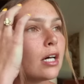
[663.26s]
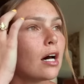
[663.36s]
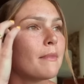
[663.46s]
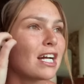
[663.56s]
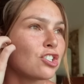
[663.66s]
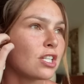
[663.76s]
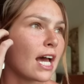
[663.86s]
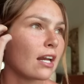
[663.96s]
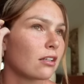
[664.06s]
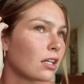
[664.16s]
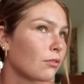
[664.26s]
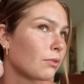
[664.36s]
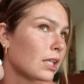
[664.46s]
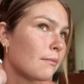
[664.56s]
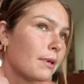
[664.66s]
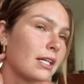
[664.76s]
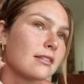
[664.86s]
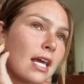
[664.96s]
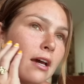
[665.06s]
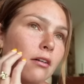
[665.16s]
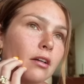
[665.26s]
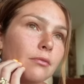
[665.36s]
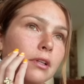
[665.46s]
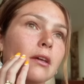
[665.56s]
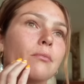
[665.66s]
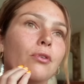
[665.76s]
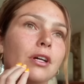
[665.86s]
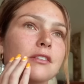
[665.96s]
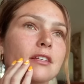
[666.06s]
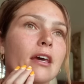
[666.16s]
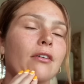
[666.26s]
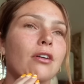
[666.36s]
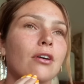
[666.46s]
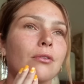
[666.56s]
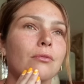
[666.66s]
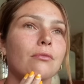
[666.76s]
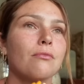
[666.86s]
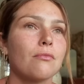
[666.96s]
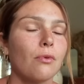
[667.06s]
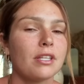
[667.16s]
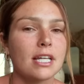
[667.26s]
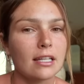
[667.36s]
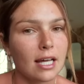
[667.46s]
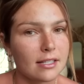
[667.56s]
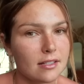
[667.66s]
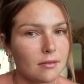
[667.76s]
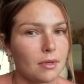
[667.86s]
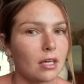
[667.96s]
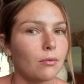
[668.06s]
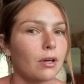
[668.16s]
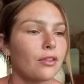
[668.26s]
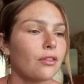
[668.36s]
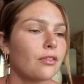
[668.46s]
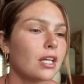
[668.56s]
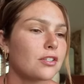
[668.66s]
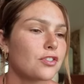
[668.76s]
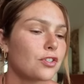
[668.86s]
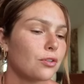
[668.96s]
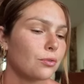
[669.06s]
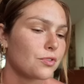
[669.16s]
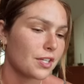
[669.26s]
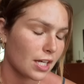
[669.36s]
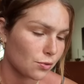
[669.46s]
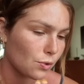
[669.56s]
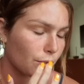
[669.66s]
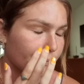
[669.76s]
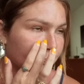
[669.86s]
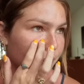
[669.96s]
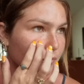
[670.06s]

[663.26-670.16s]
Imagine that on like a really big scale and a really important scale, with deadlines to meet, with things to schedule.